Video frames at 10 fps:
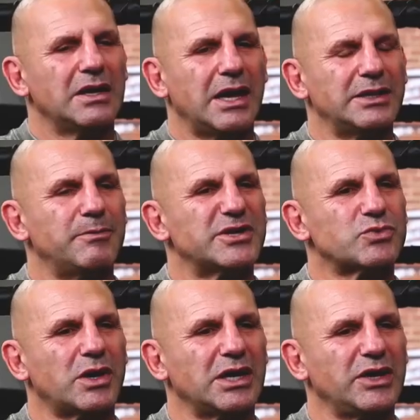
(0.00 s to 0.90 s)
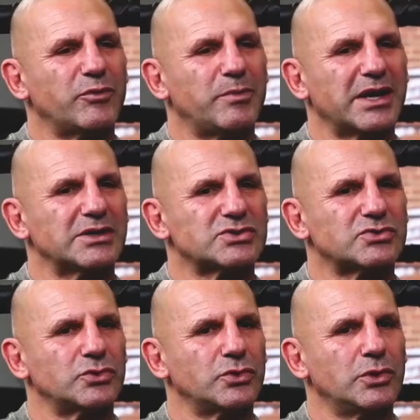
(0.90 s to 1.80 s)
And the best way I can give it back is
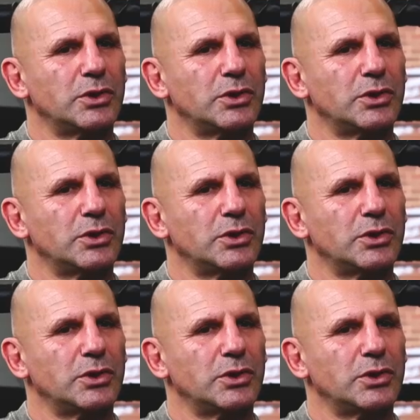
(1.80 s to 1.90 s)
through